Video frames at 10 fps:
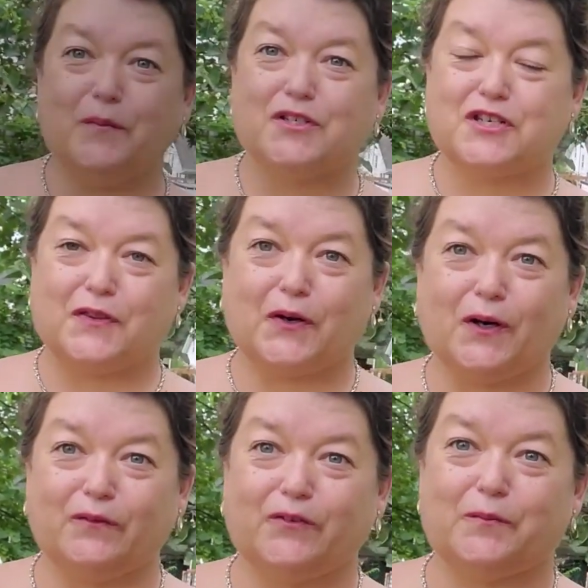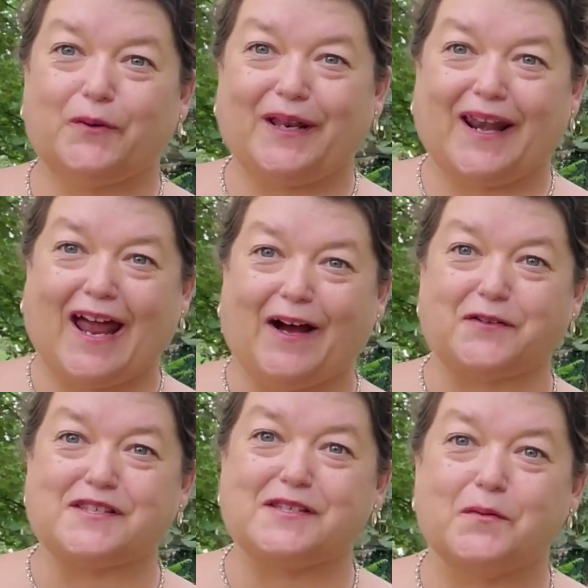to the Hereford Burdette
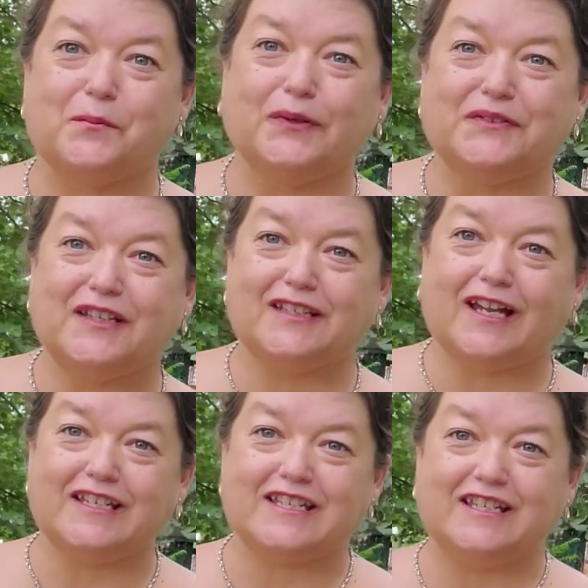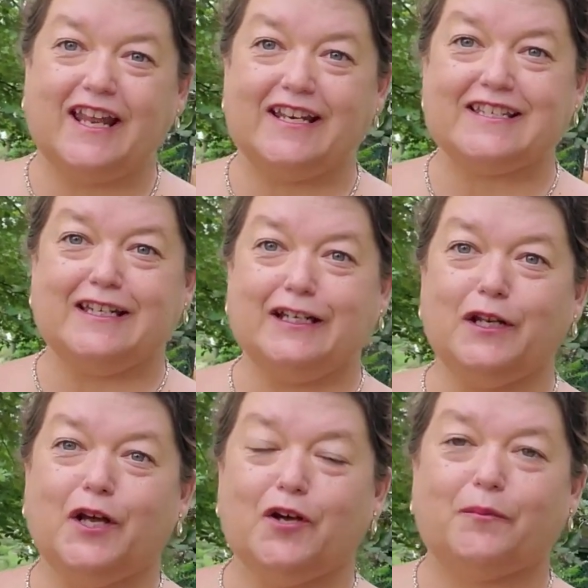house, built in 1918
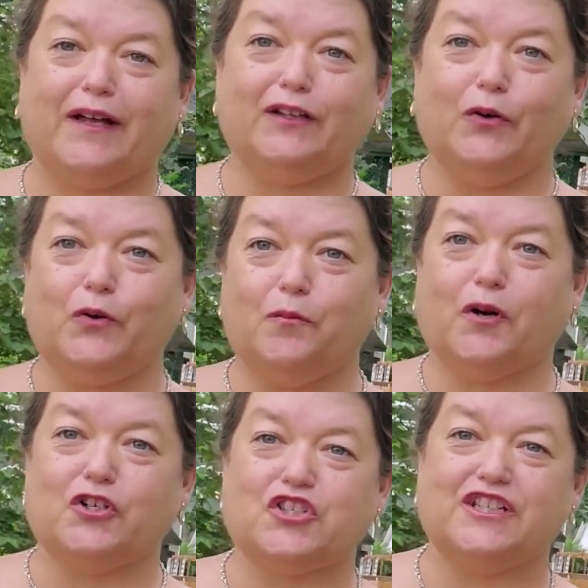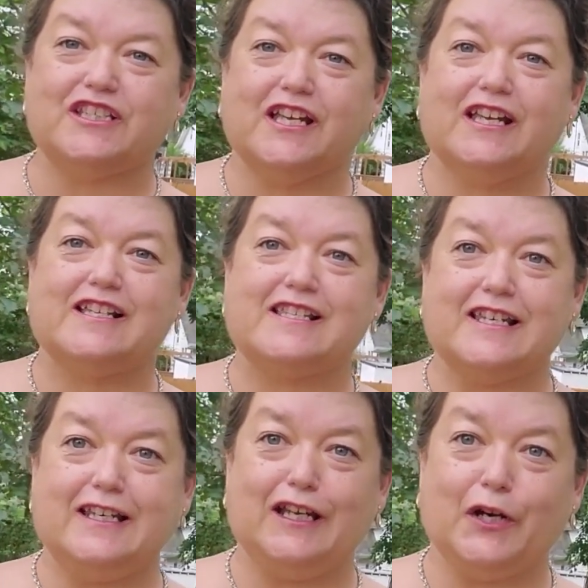by local merchant
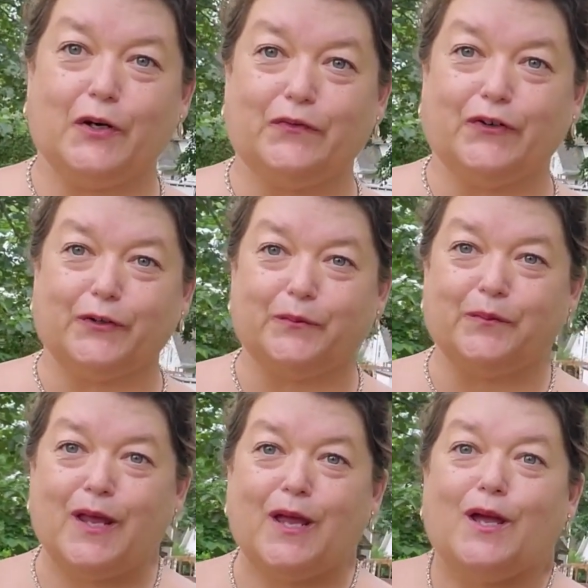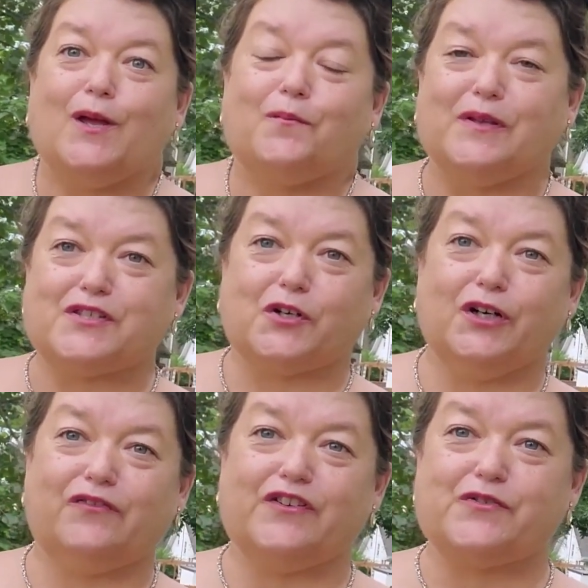C.D. Hereford. Mr.
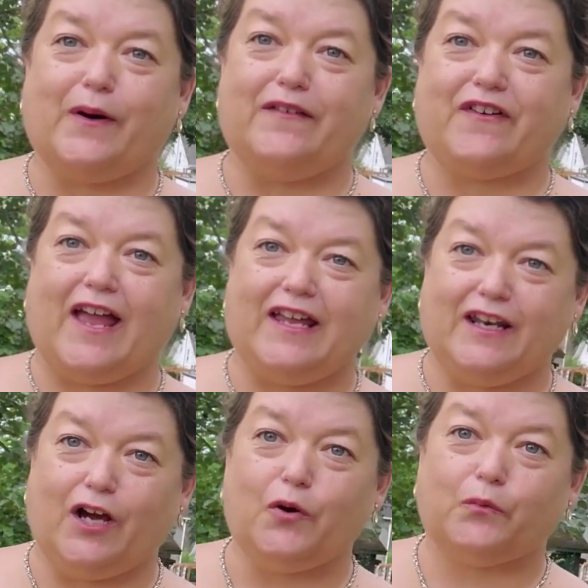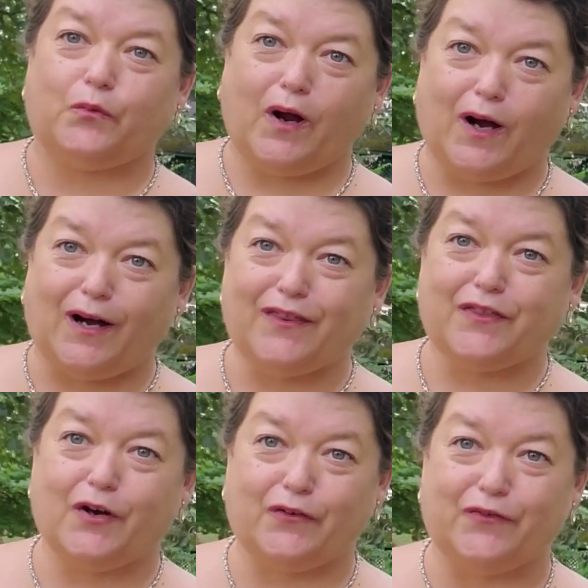Hereford's wife, Anna Raw
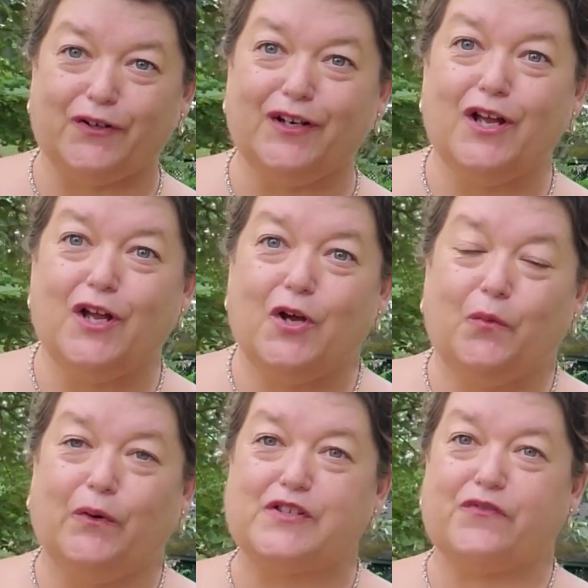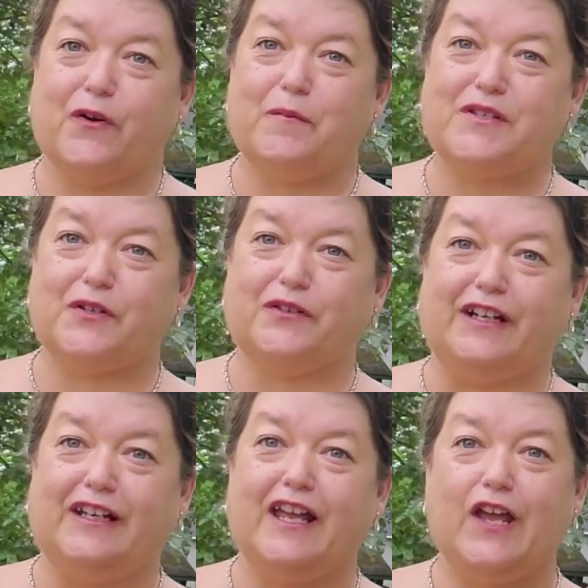Hereford, was from
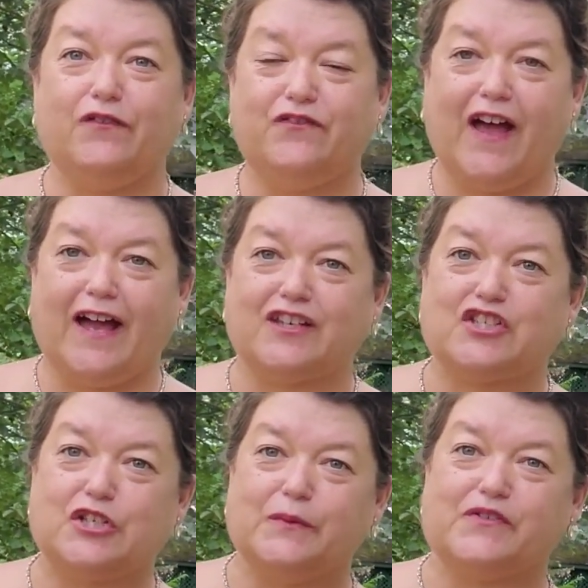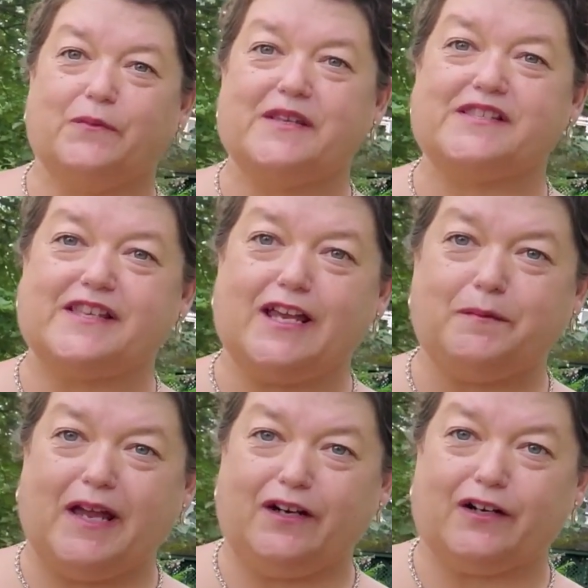Missouri. In fact, she was from the same
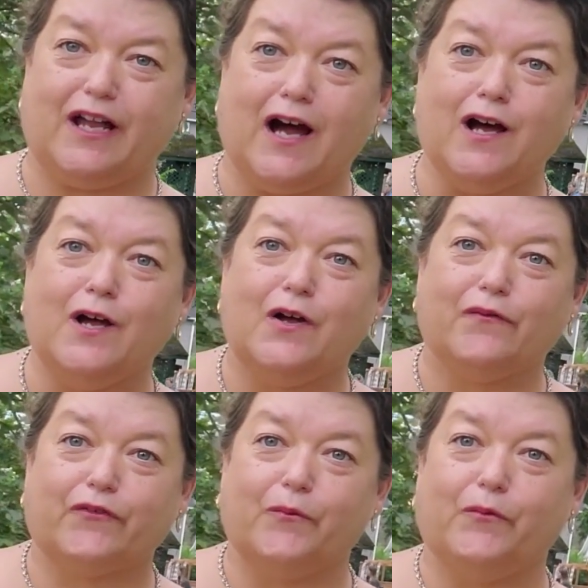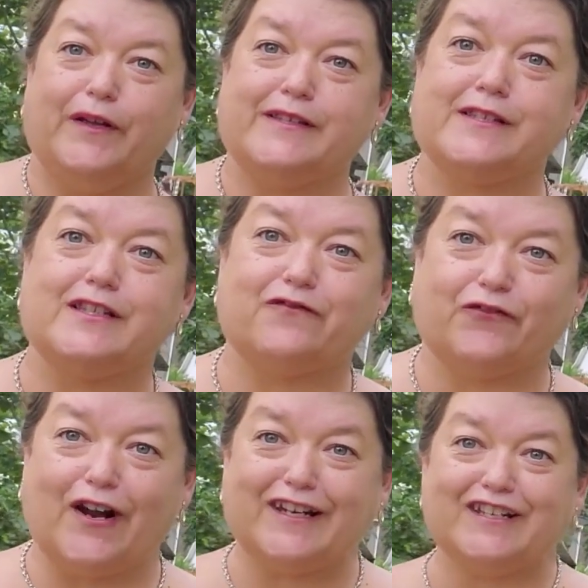area from whence
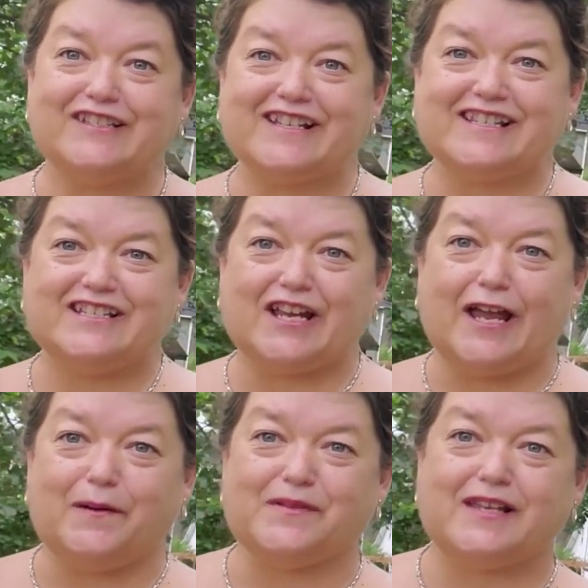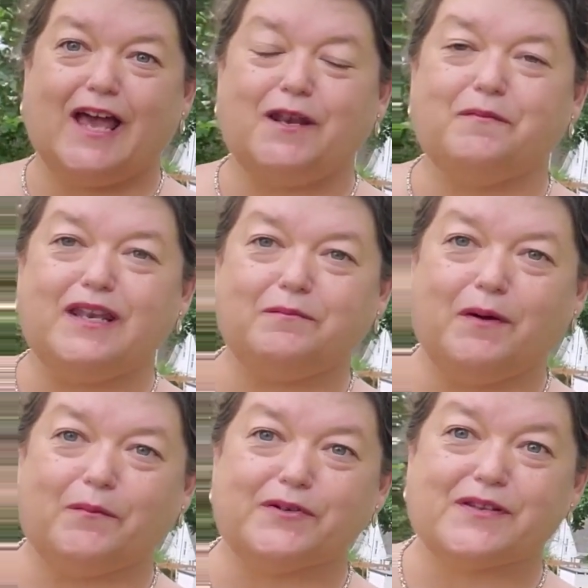Frank and Jesse James and many
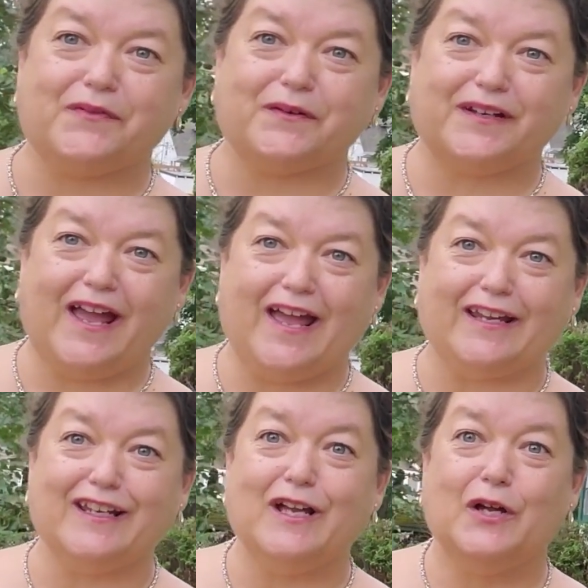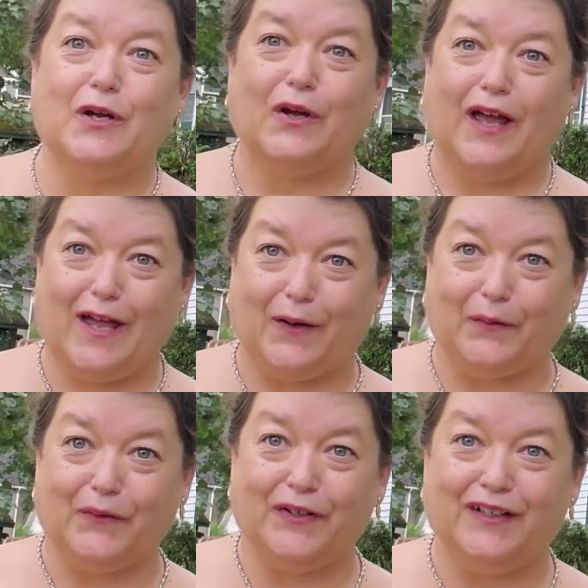members of their gang
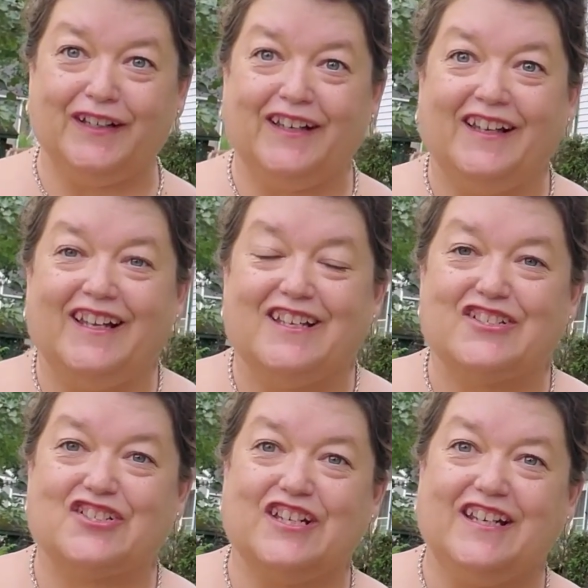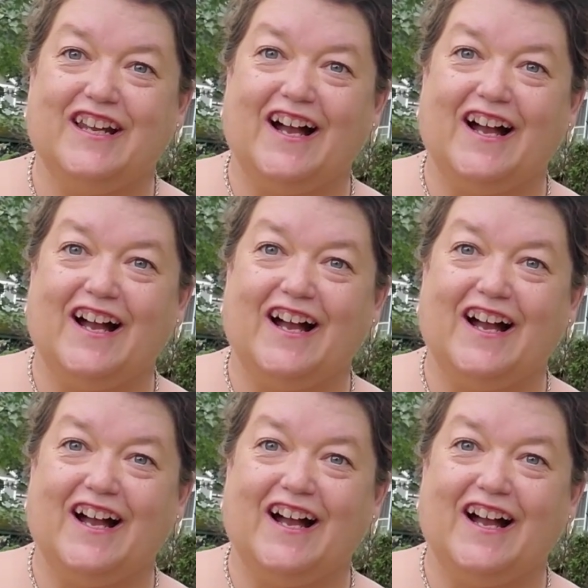hailed. She